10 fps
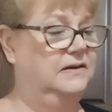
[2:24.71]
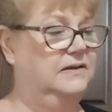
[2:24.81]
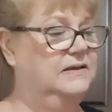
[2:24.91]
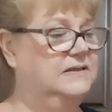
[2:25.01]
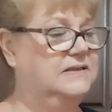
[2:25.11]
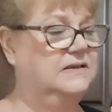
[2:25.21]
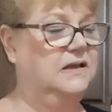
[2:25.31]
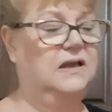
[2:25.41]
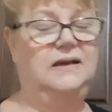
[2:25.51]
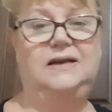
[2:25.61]
and it is
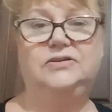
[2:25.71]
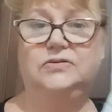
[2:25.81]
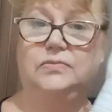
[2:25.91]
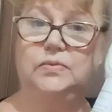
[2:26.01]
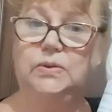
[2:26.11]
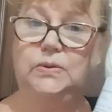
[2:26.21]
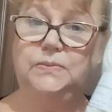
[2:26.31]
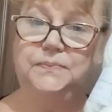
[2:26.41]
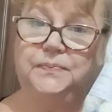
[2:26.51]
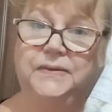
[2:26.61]
natural wool.